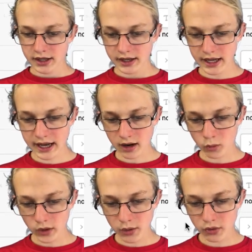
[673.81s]
Now
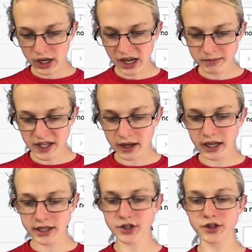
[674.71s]
we will come down
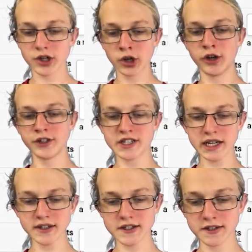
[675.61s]
here to the
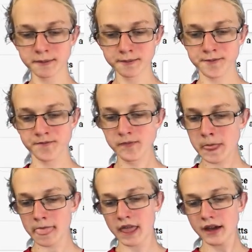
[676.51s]
content,
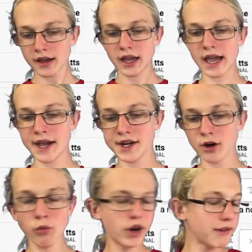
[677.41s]
and
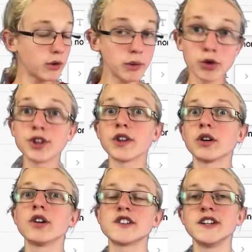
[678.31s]
whatever we want in the
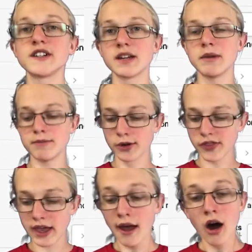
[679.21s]
content can be put there.